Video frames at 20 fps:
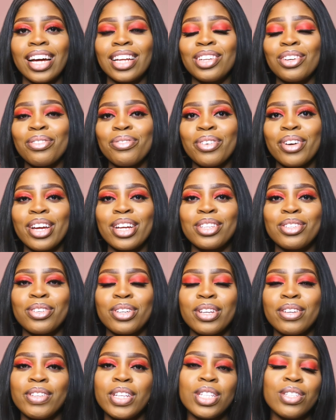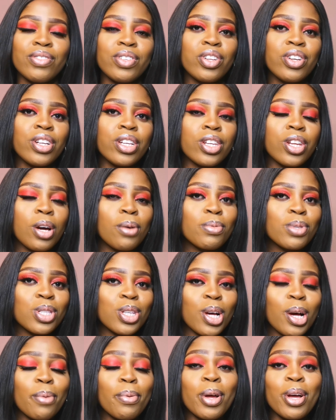and don't forget to give this video a
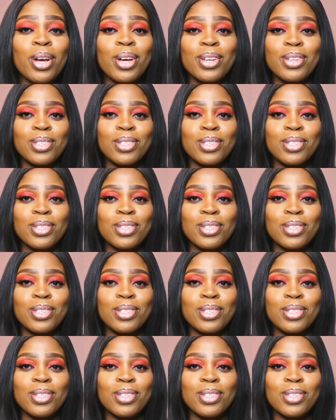thumbs up,